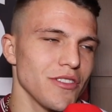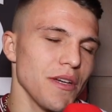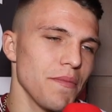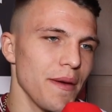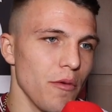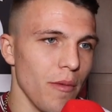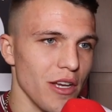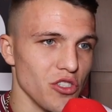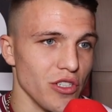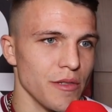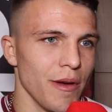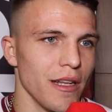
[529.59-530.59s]
some people might
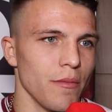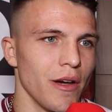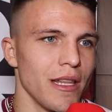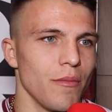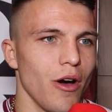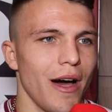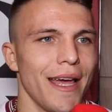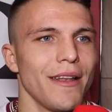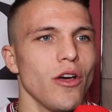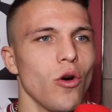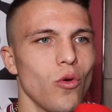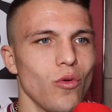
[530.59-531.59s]
stress about the money, but I
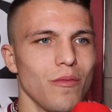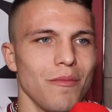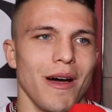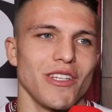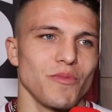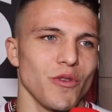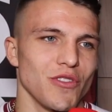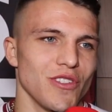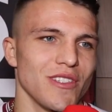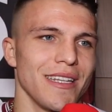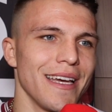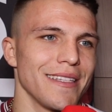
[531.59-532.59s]
know my
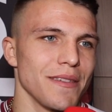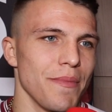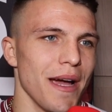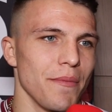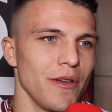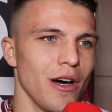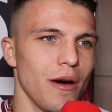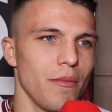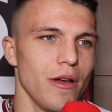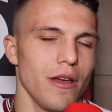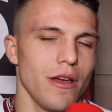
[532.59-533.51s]
sponsors are there to back me up.